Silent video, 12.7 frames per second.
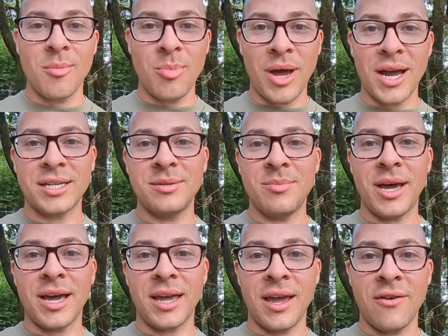back to
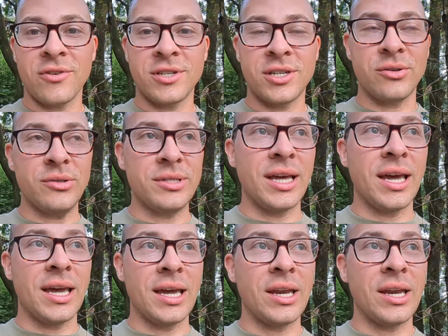back every single day.